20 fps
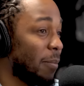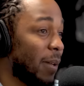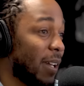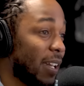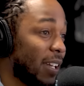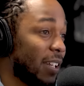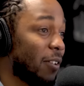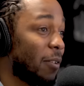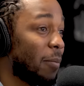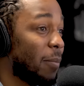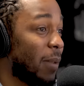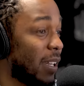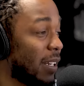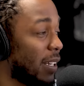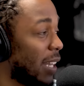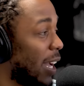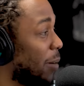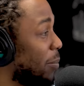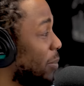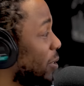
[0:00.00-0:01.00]
may or may
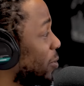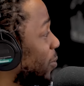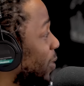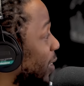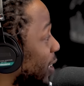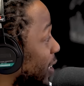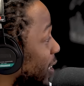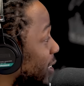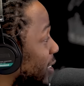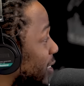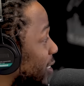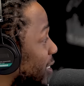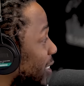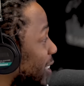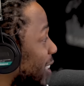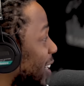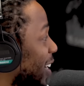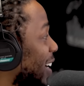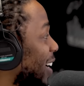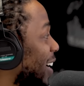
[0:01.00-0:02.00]
not be released.
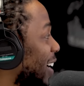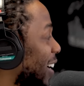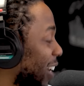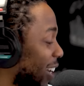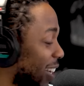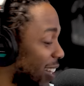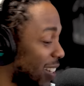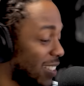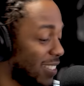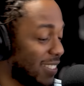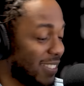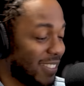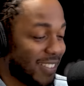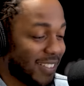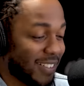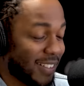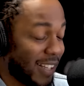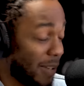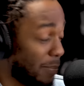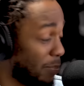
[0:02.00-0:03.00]
Okay. And
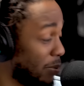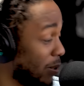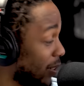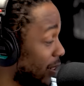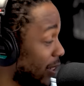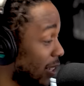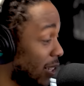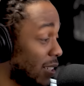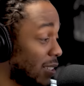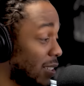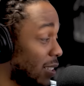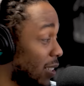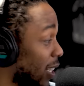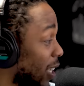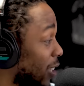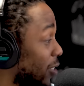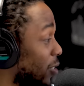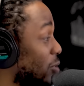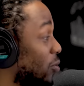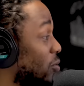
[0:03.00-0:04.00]
they put things
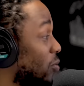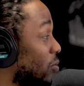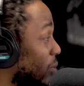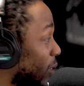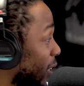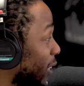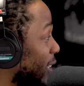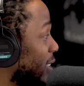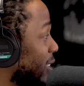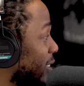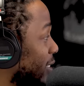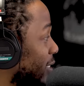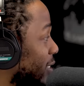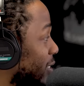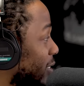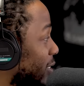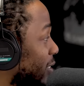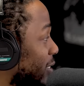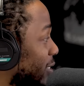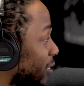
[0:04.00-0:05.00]
together crazy.
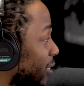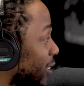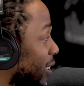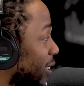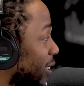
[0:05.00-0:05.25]
So yeah.